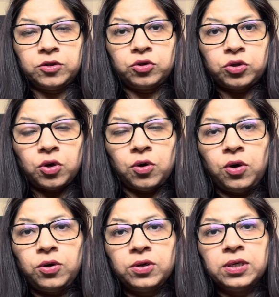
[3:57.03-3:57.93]

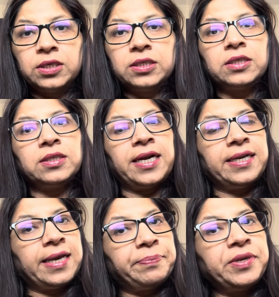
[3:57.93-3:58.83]
So
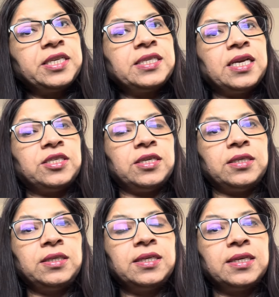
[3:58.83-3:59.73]
that
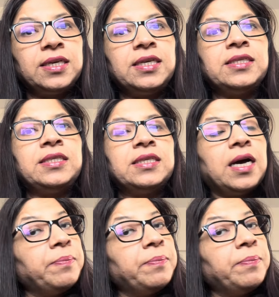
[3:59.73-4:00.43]
depreciation is a